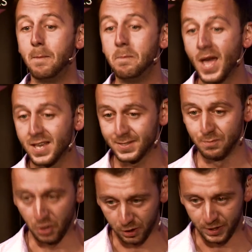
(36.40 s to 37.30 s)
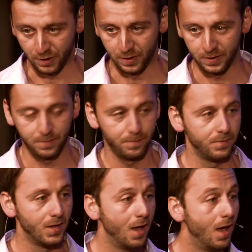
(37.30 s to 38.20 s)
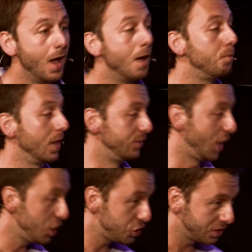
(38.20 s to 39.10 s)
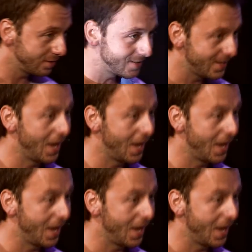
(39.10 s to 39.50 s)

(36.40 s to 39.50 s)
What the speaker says: a mass murderer. Plantations